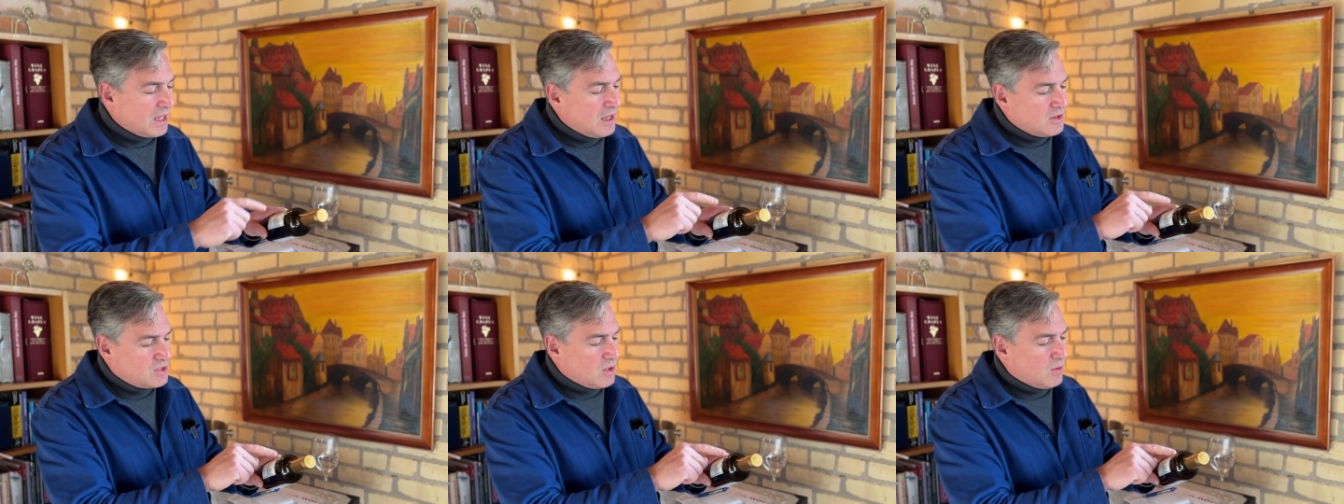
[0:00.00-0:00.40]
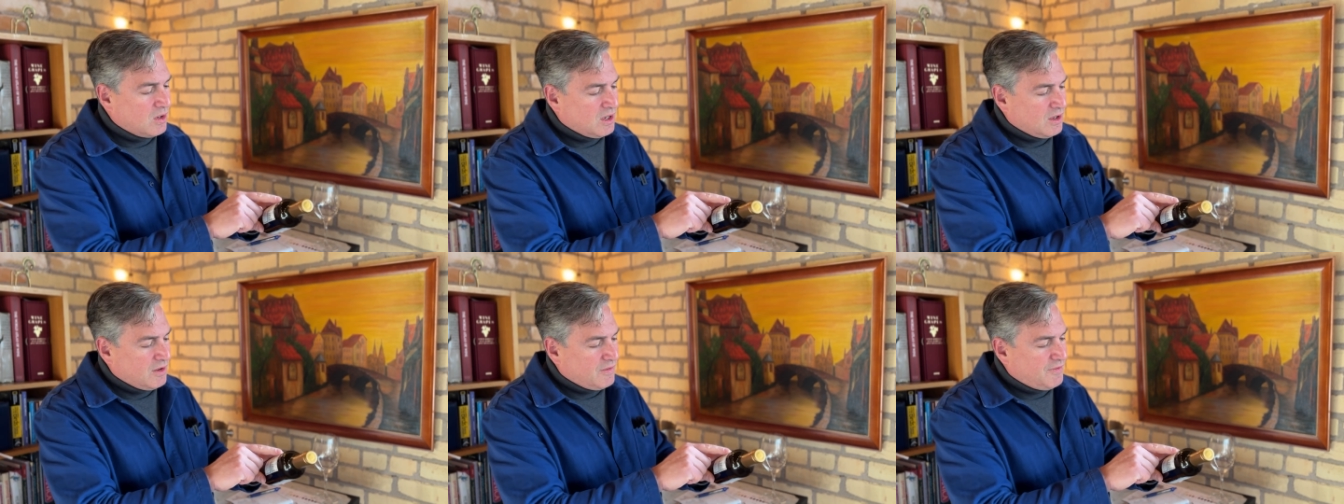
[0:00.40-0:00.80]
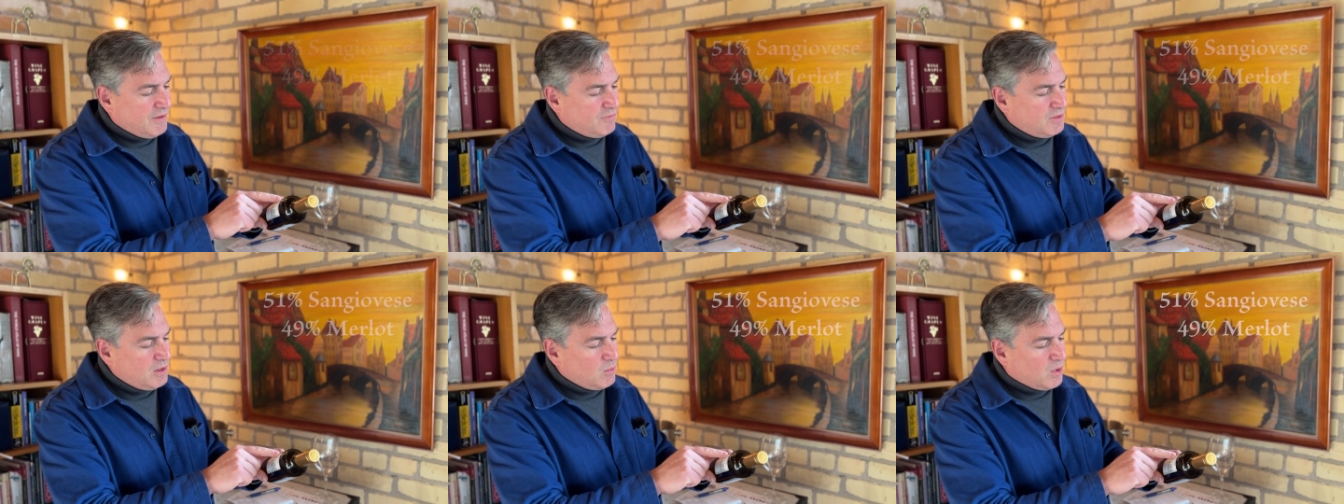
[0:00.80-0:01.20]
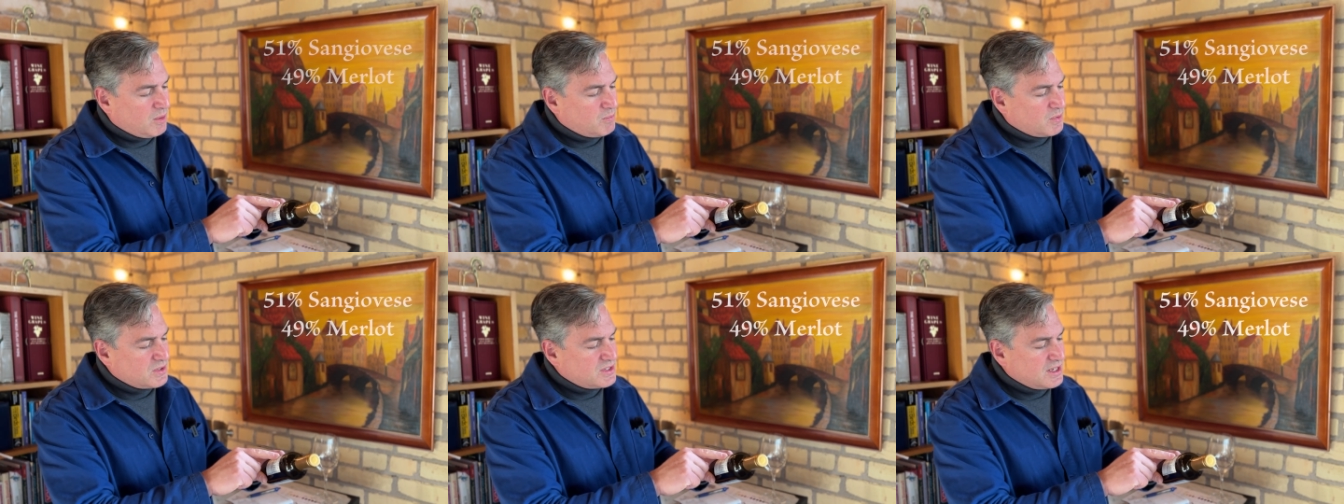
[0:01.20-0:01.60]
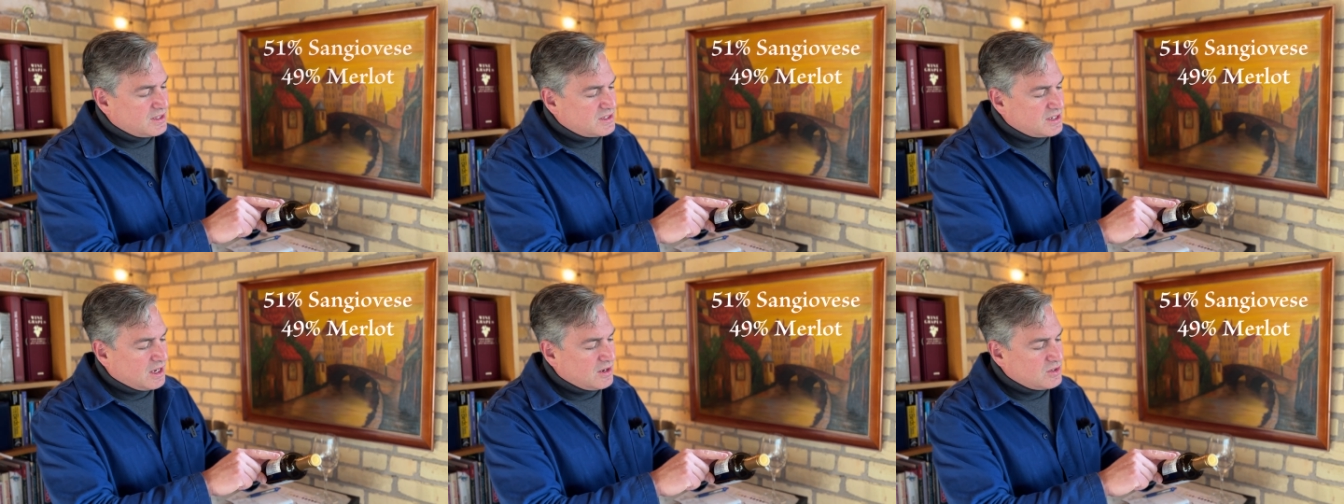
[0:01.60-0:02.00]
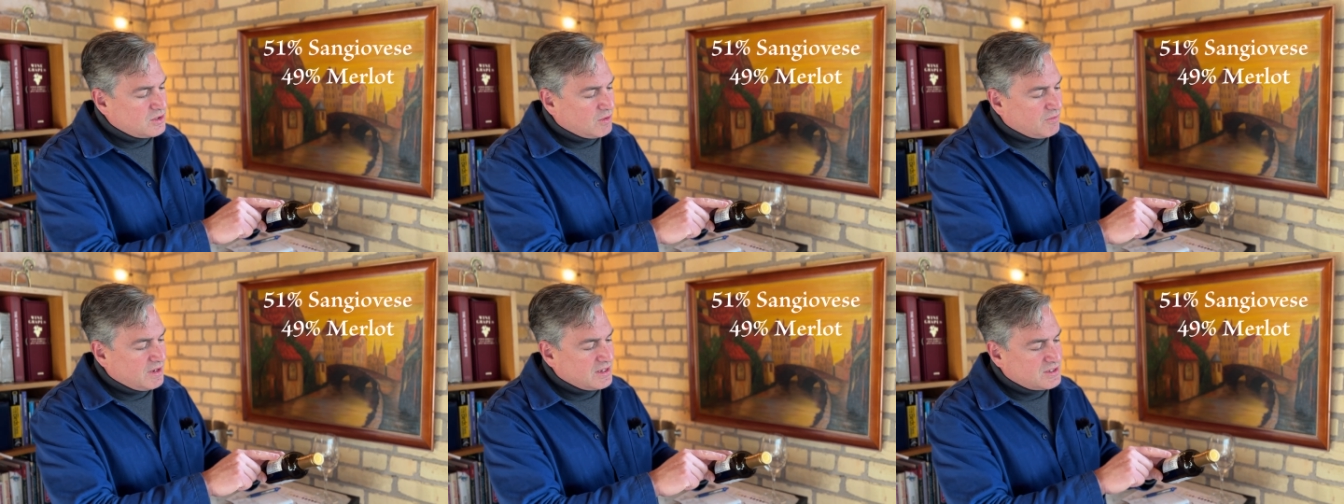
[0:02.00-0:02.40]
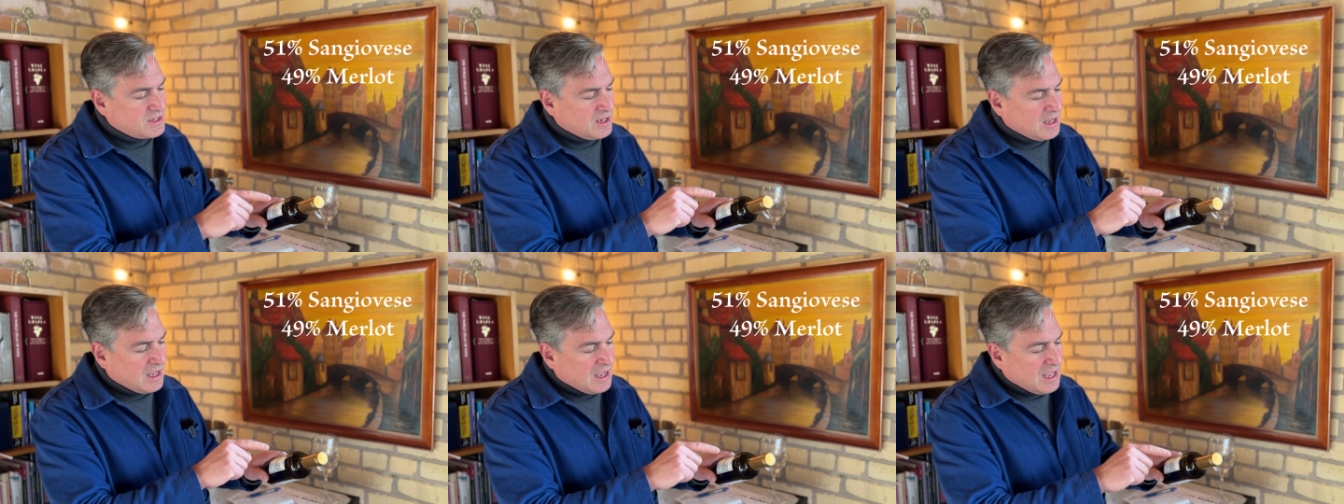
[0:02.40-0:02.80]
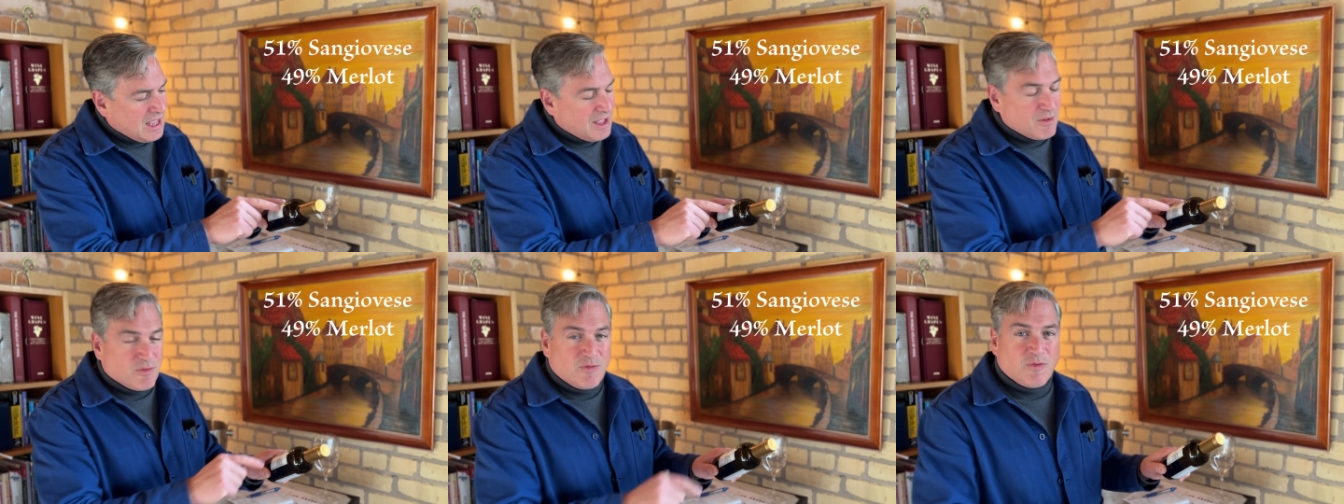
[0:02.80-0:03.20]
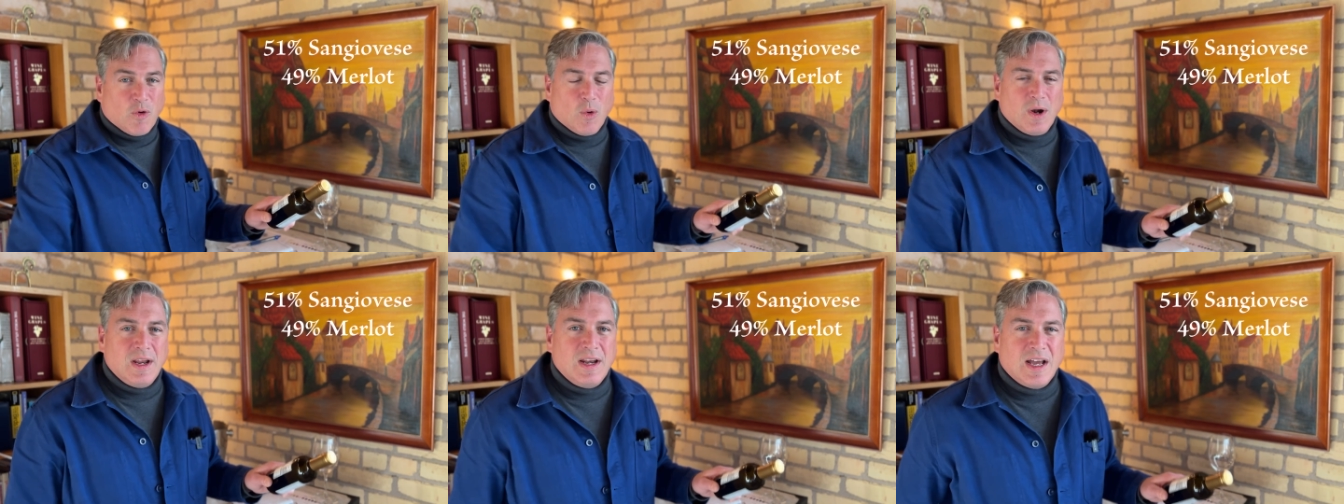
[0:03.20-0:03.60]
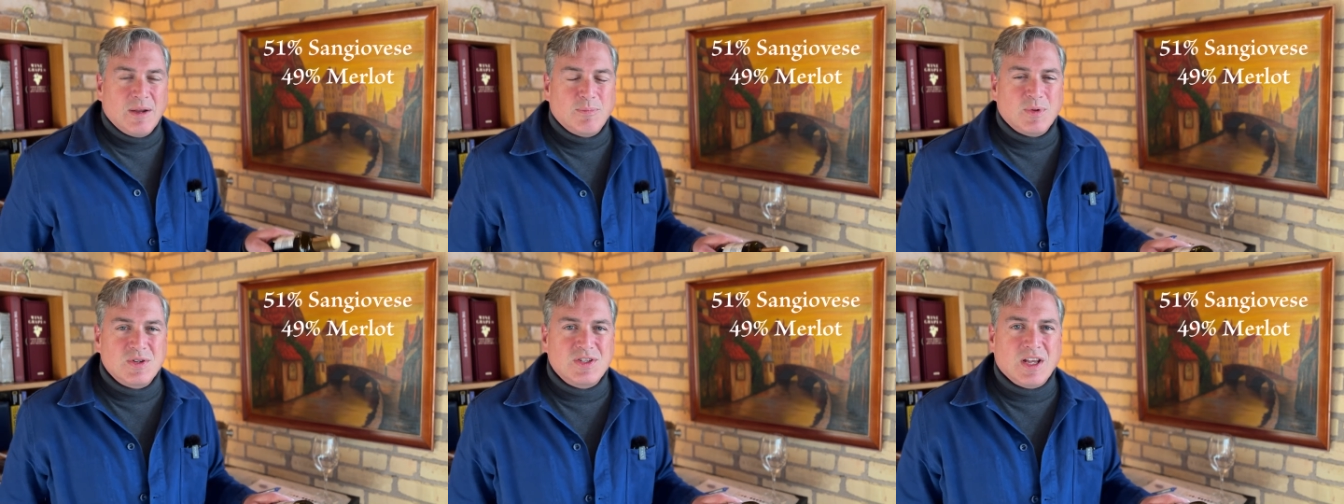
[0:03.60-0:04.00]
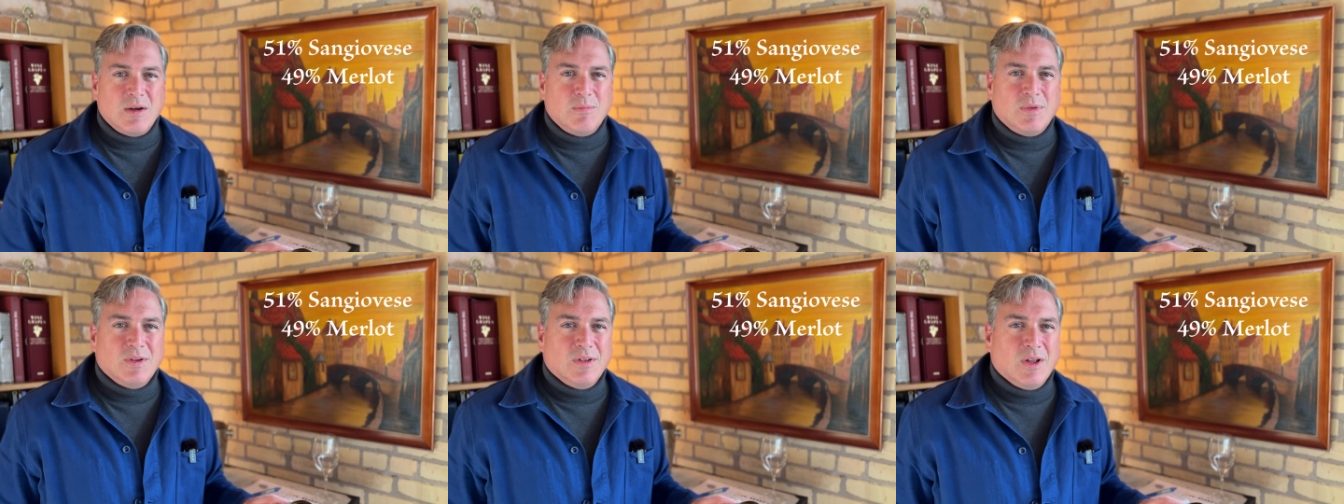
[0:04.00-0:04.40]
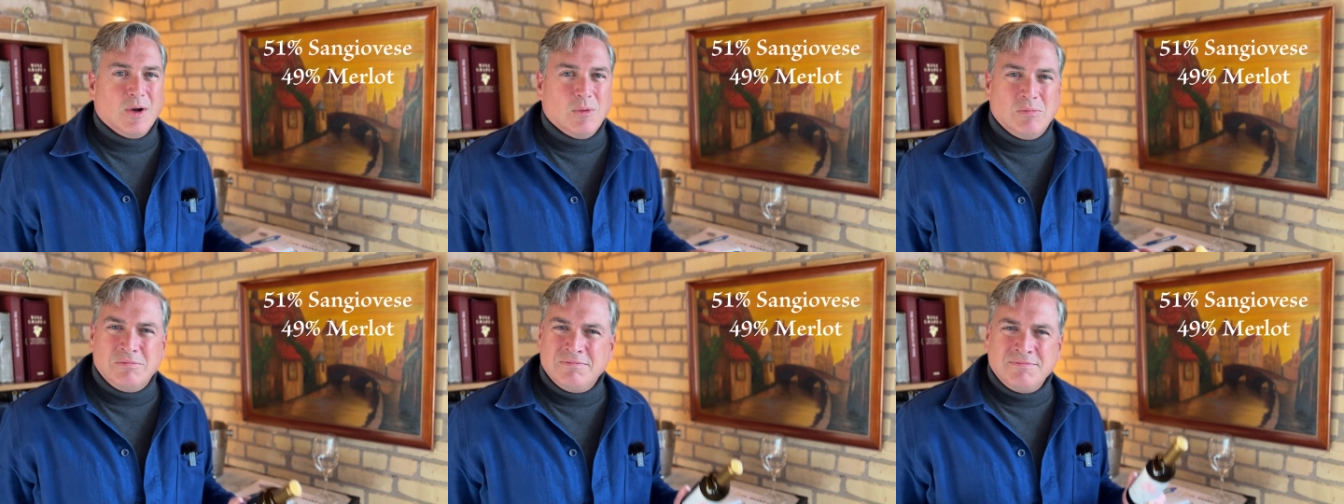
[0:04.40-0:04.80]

So 51% Sangiovese and 49% Merlot.